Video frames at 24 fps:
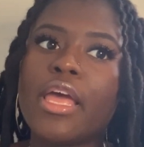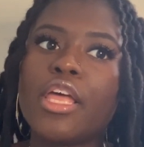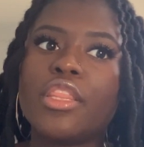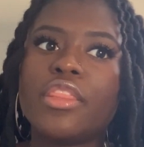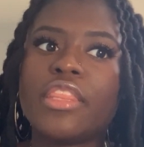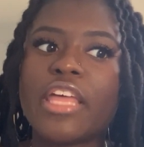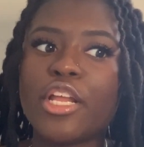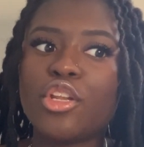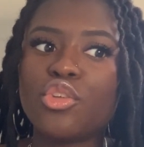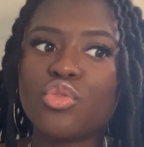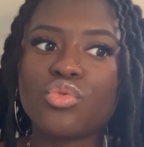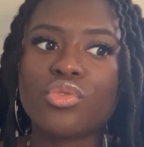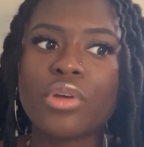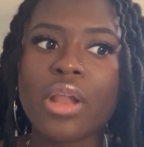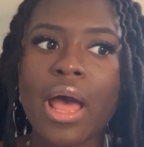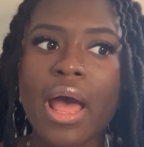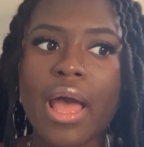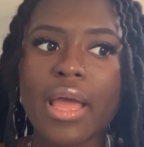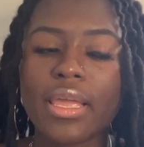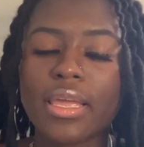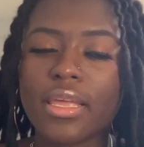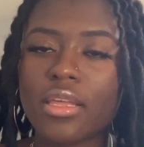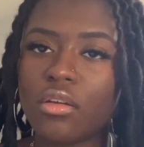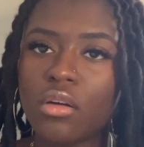They do
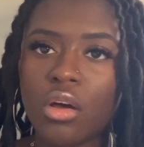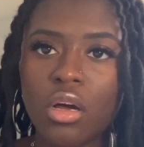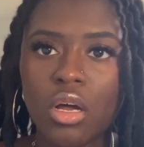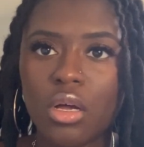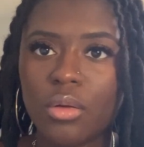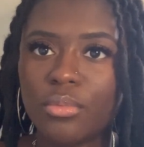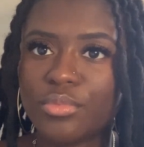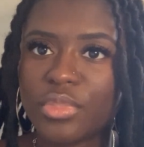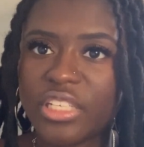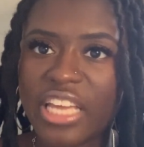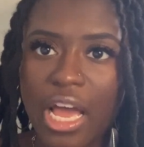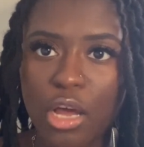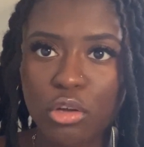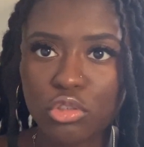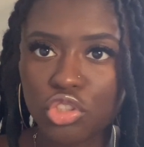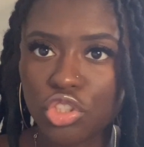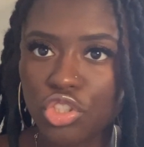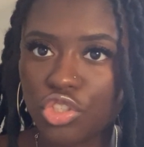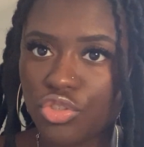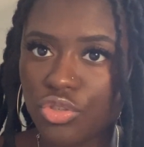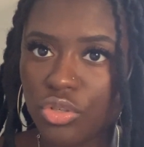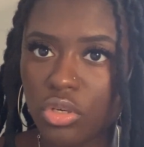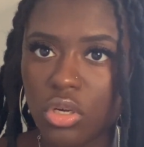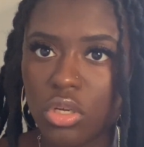not count your
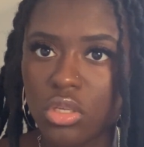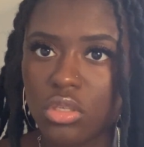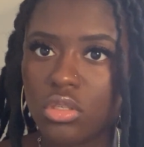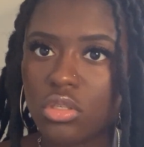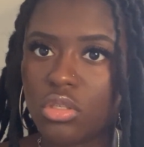draws.